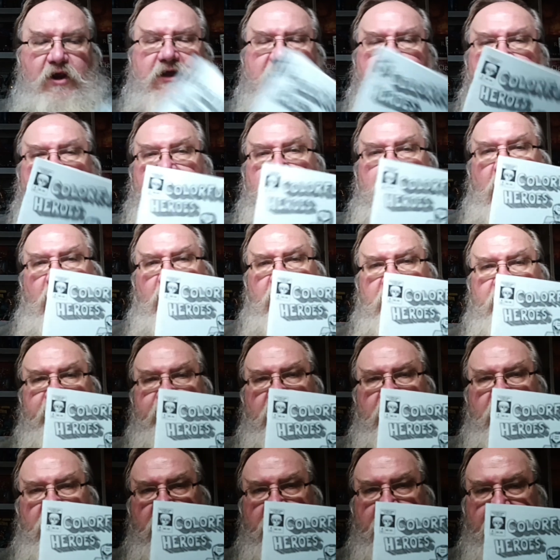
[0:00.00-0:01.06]

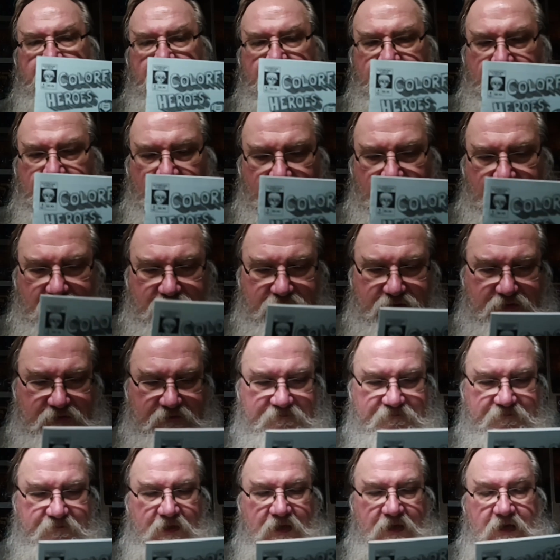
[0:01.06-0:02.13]
Colorful Heroes.
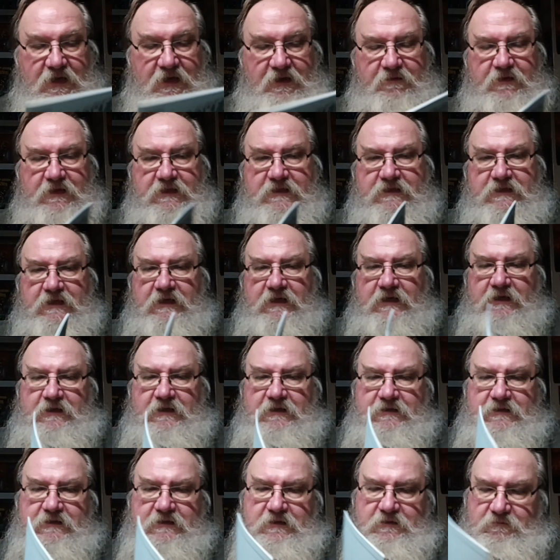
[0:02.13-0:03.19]
This
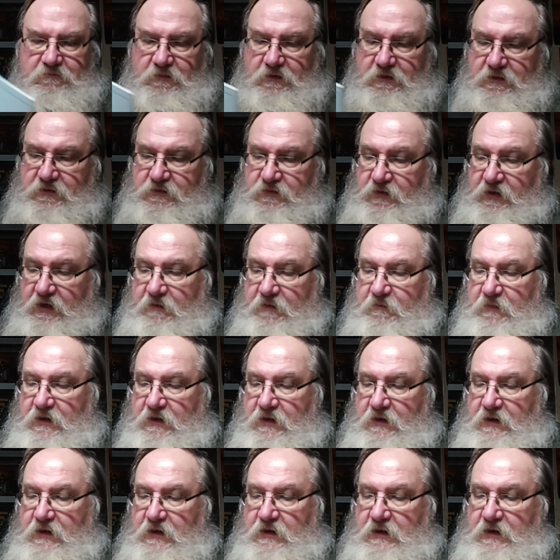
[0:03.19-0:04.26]
is, what is her name?
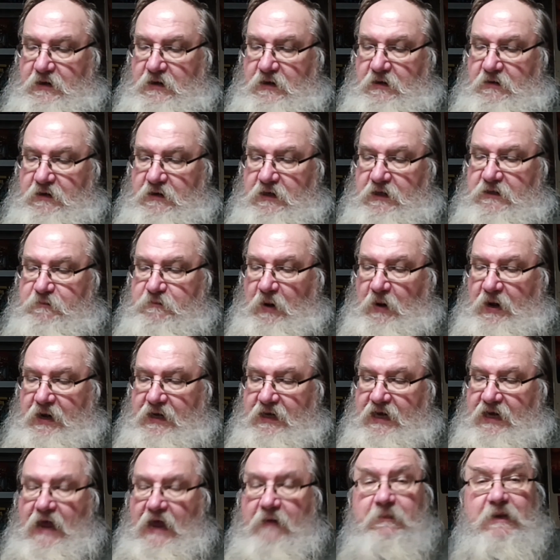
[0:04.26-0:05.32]
It's by
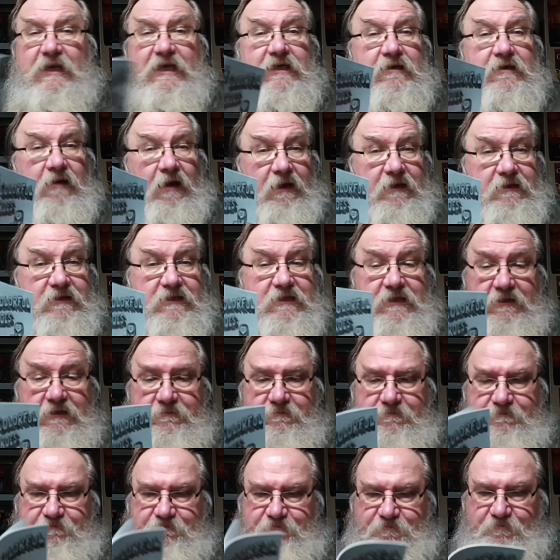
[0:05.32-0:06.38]
Cami Dodson.
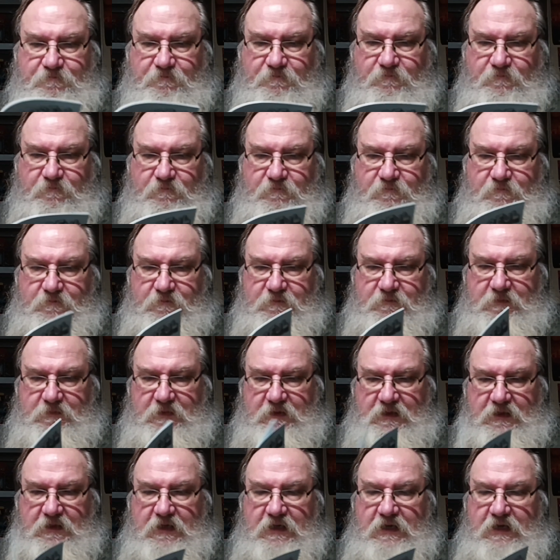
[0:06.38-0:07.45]

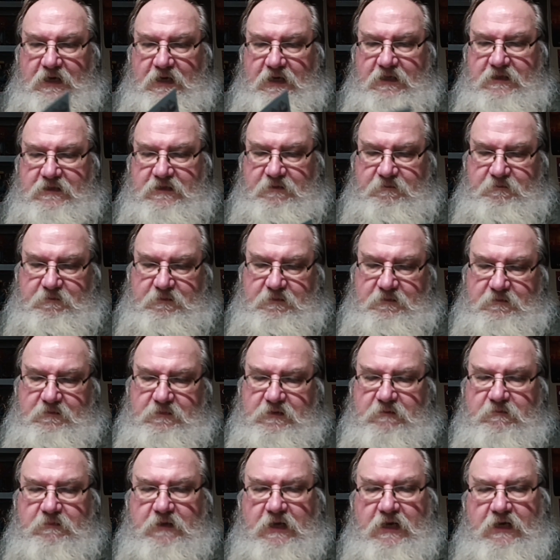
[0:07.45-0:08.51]
It's some
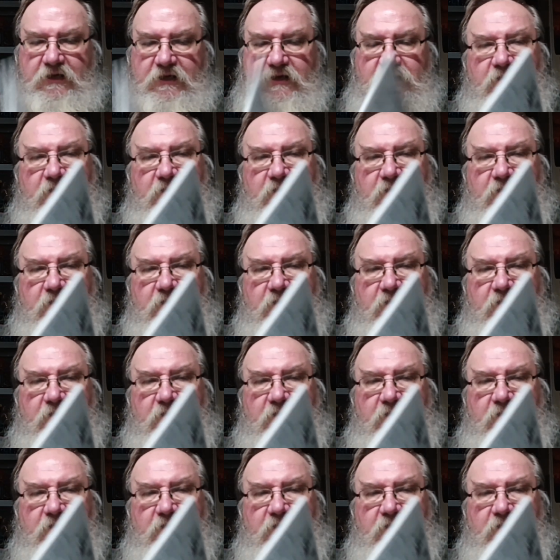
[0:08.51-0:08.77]
kind of cute,